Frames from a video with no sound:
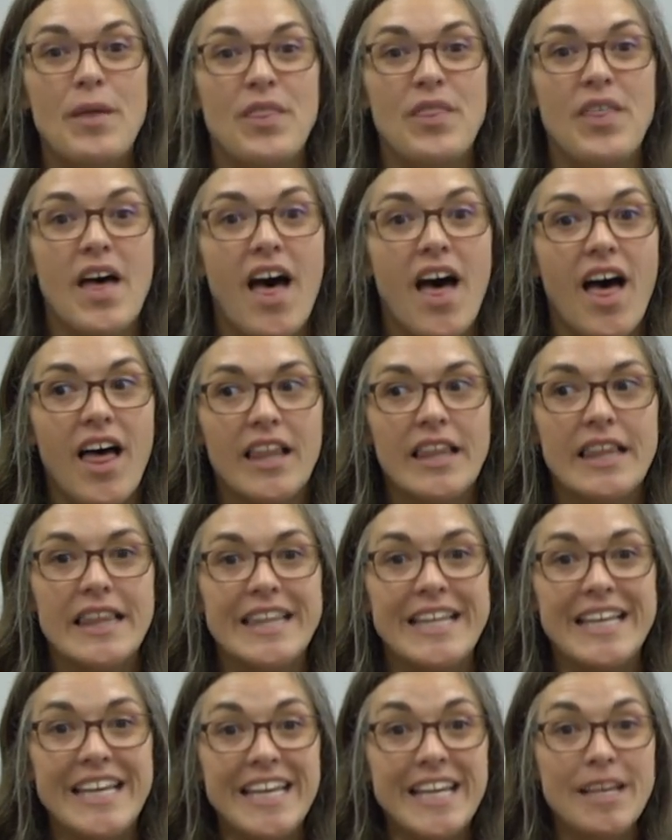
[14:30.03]
The
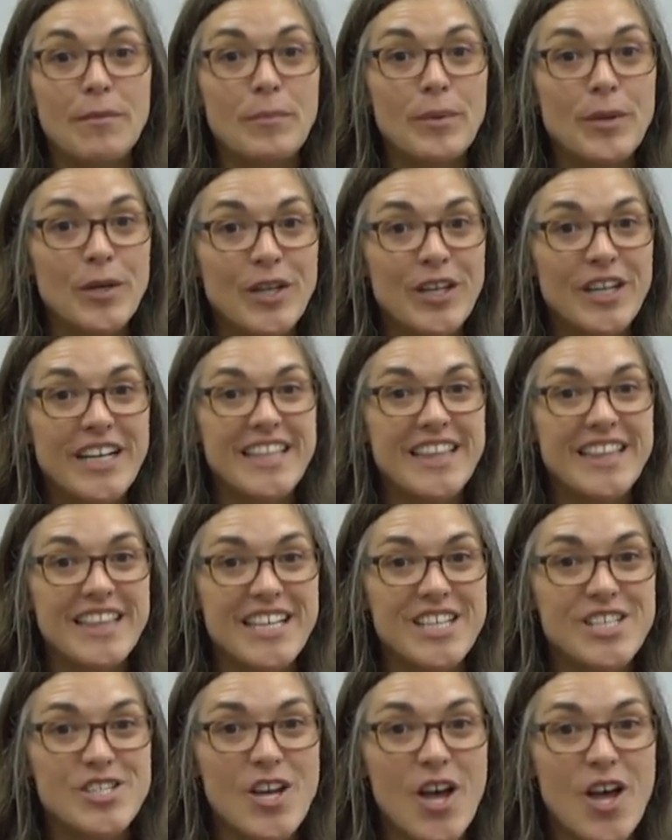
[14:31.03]
lemur in
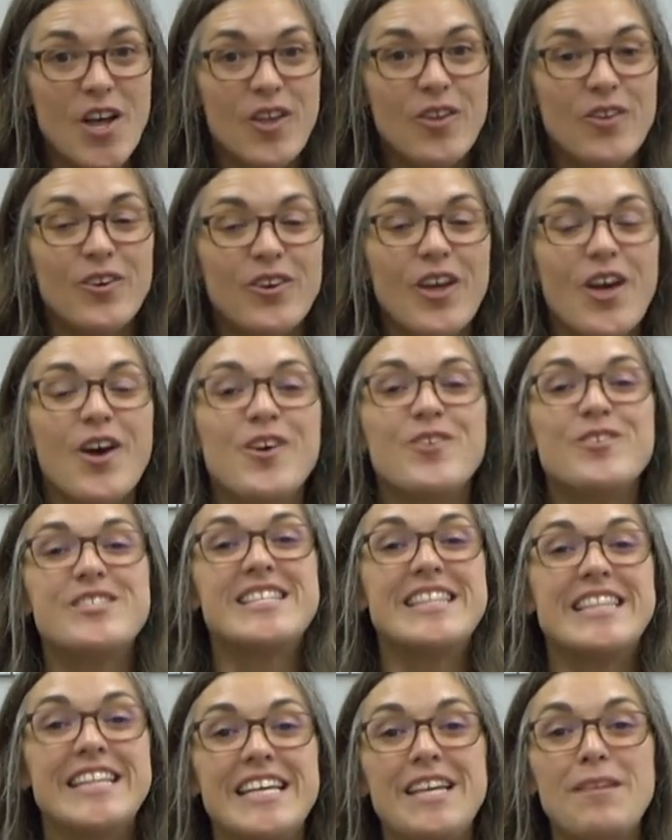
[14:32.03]
the jungle goes
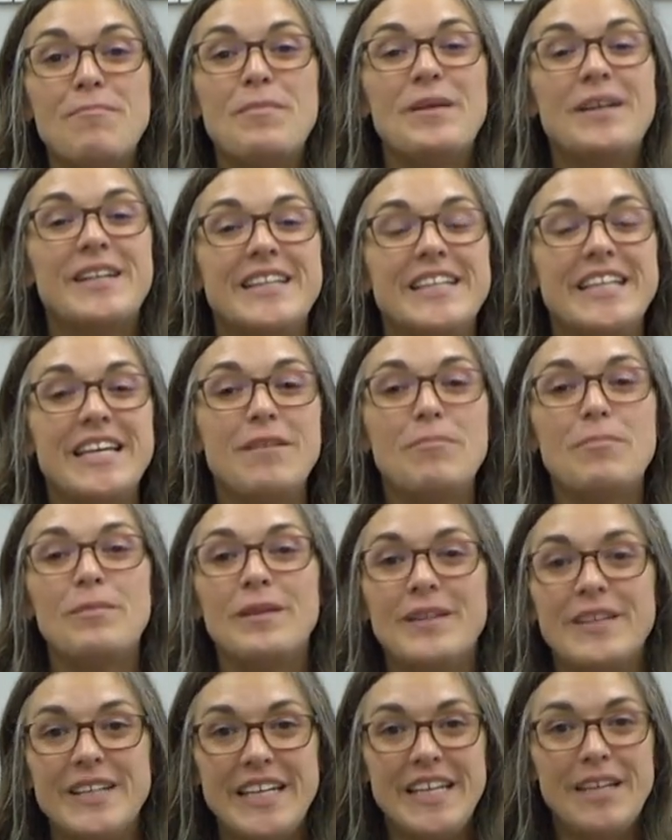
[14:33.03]
leap, leap,
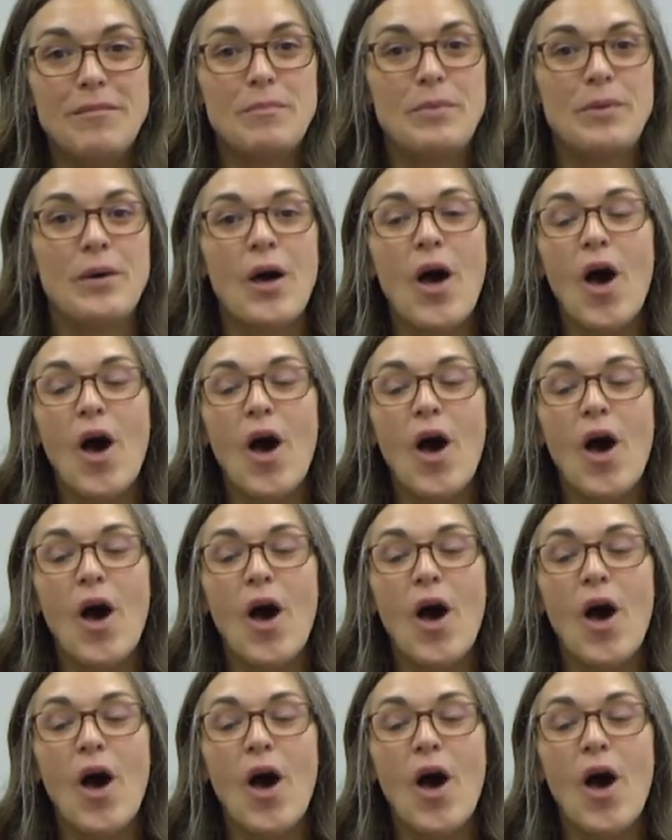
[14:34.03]
leap